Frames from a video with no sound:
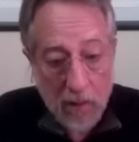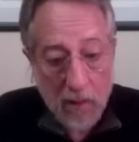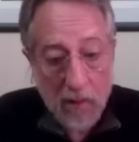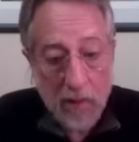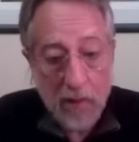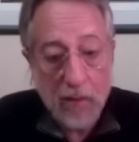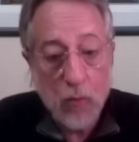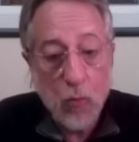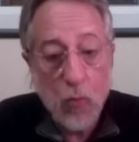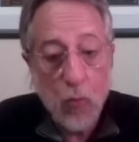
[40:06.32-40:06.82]

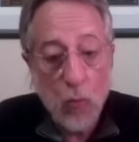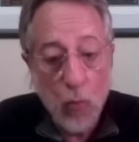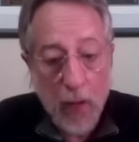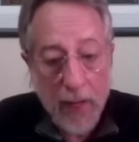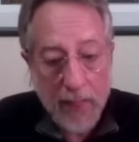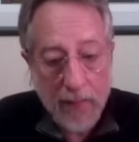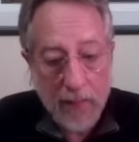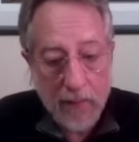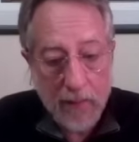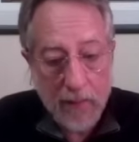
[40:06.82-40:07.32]
it's
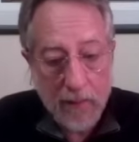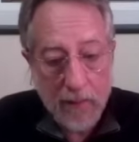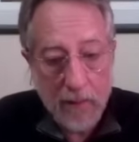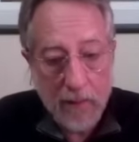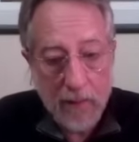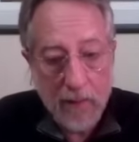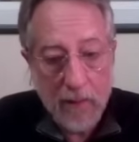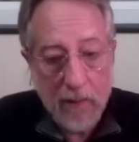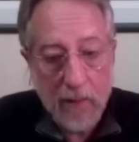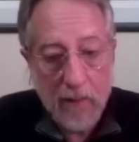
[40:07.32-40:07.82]
wet,
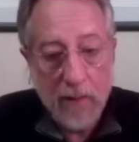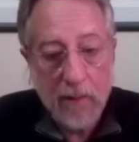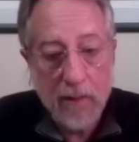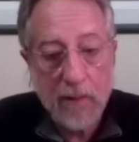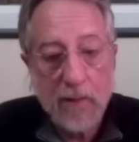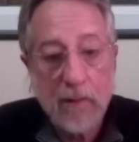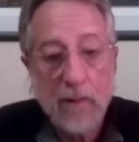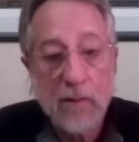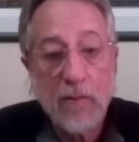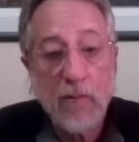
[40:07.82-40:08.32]
and
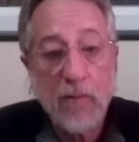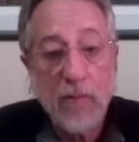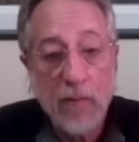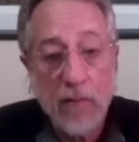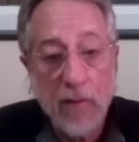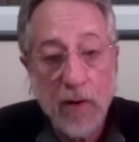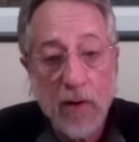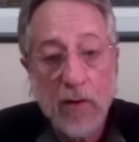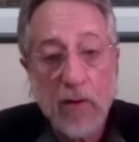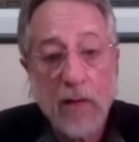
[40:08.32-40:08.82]
it's
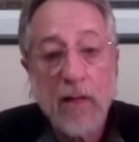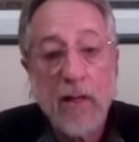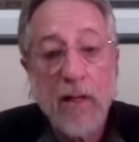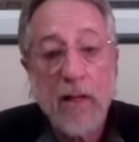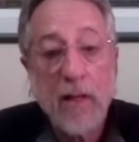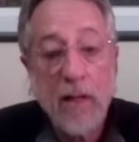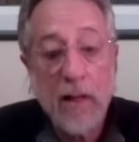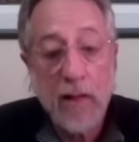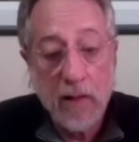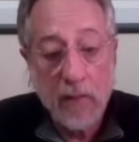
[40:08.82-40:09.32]
very
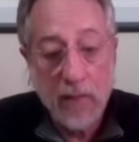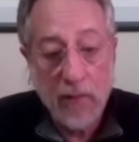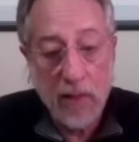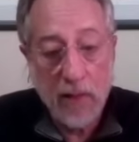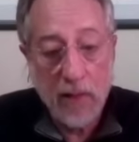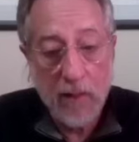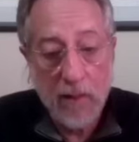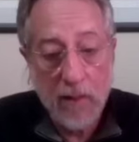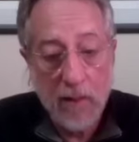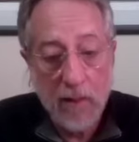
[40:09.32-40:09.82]

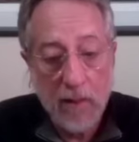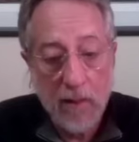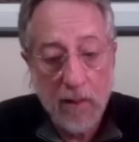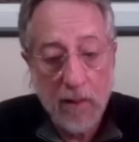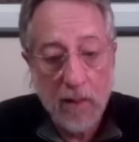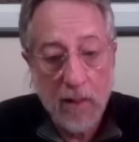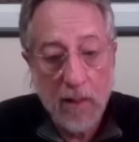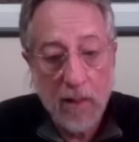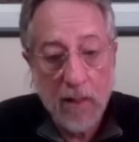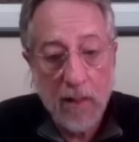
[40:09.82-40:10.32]
heavy.
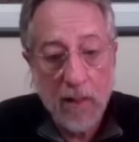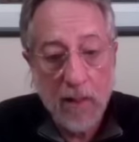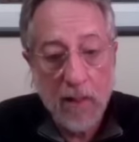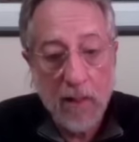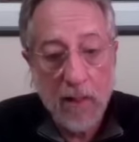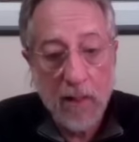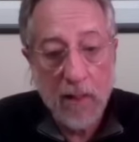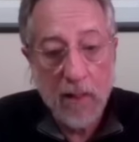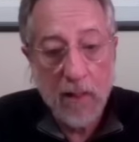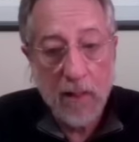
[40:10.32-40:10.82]

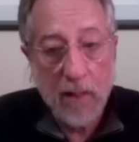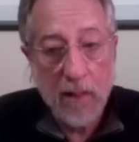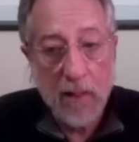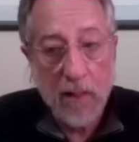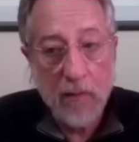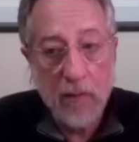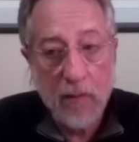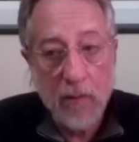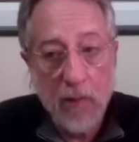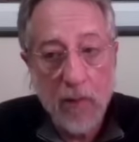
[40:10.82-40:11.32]
And I
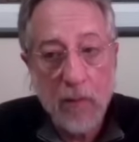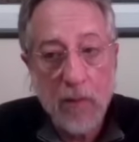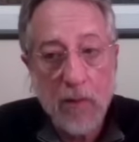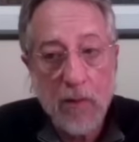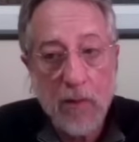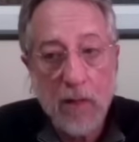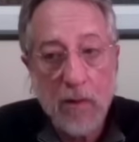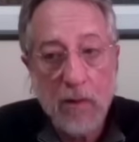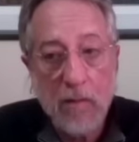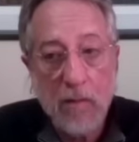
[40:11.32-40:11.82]
can remember
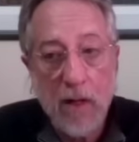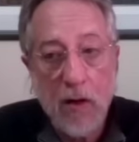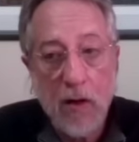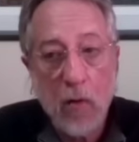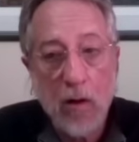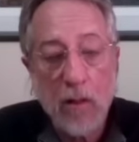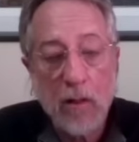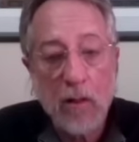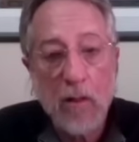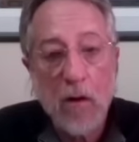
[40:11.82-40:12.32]
the how
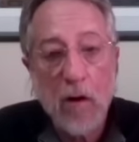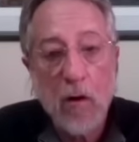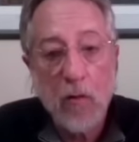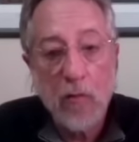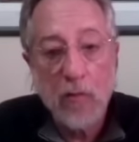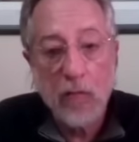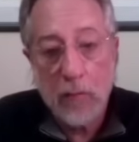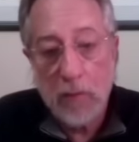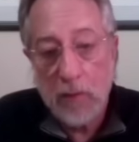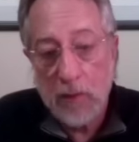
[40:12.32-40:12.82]

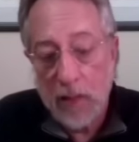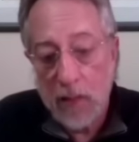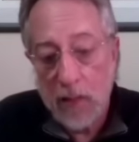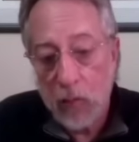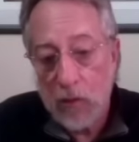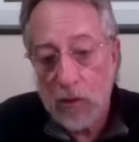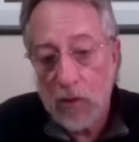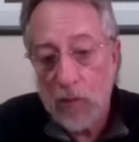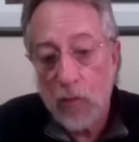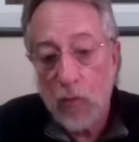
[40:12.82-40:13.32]
uncomfortable that
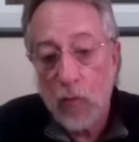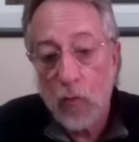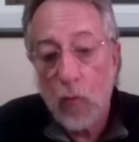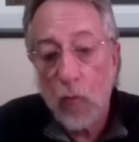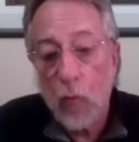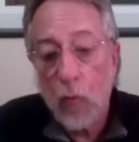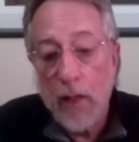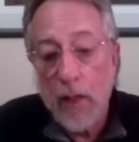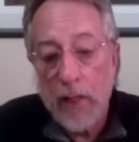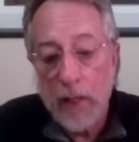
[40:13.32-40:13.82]
was for
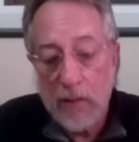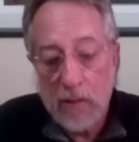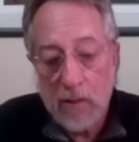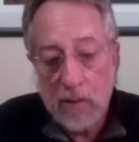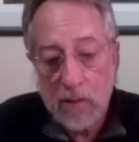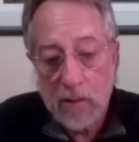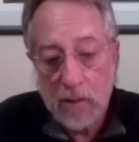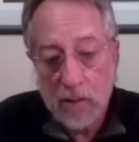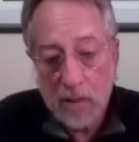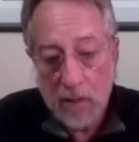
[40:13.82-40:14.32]

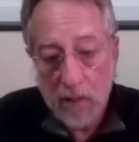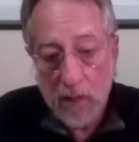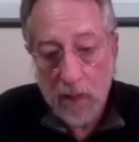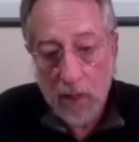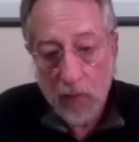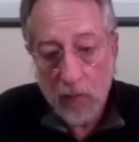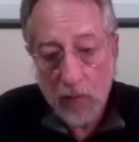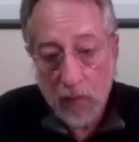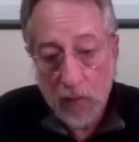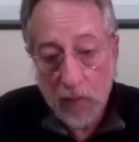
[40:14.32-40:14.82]
weeks
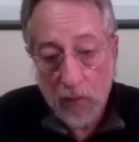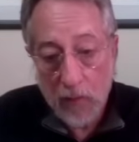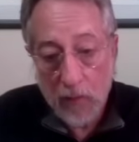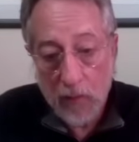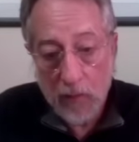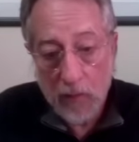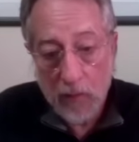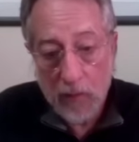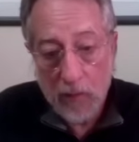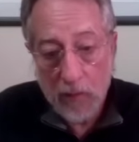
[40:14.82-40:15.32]
after I
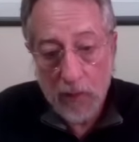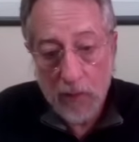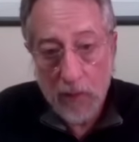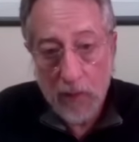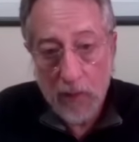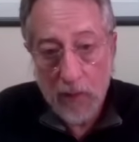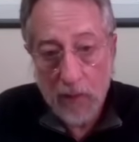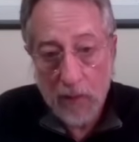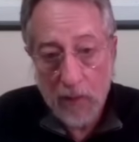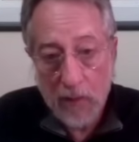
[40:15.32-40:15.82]
returned to my
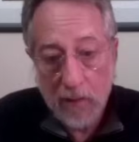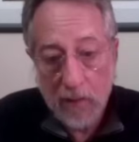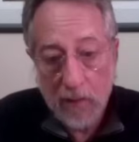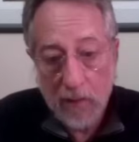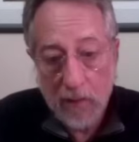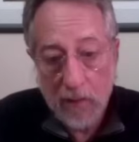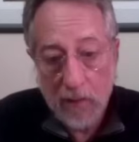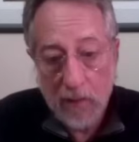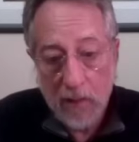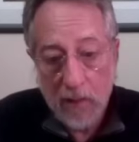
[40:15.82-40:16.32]
body.
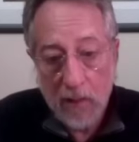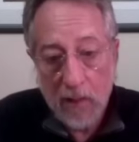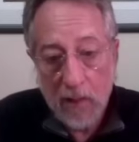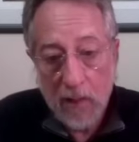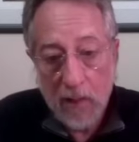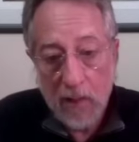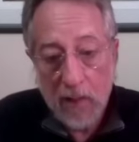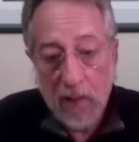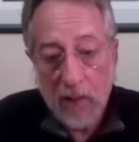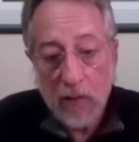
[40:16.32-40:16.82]

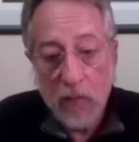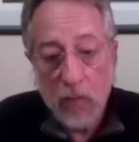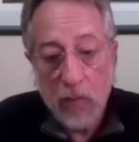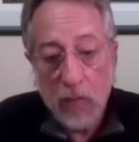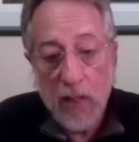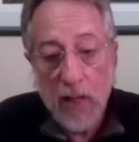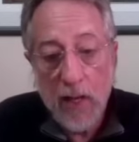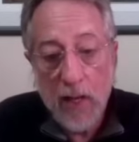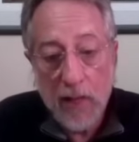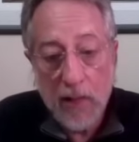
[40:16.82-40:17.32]
I had to
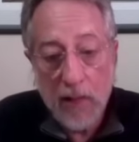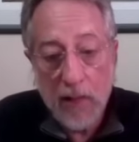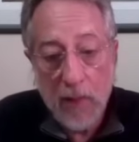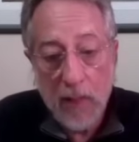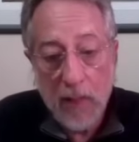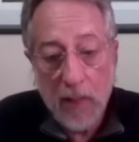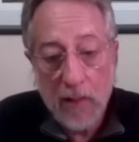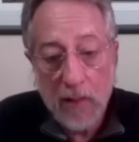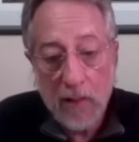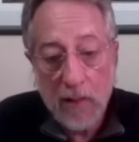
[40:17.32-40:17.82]

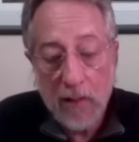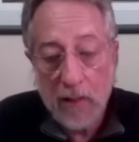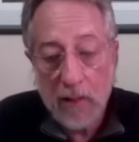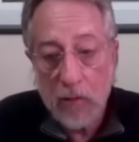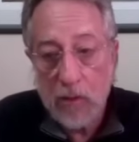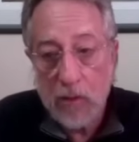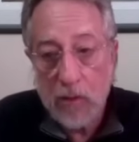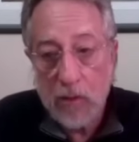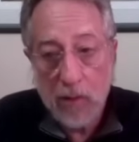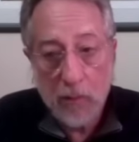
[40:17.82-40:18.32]
reanimate it, and it
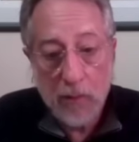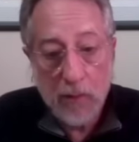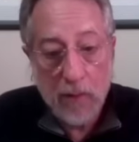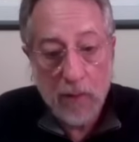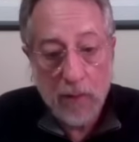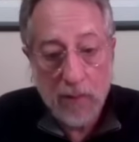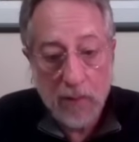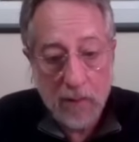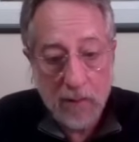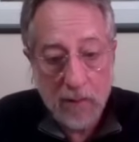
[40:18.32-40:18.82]
was
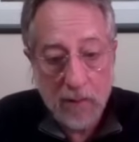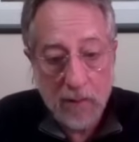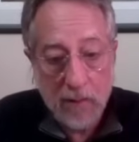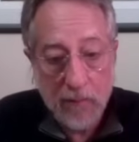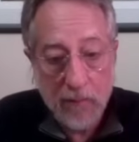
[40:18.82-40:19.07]
unpleasant.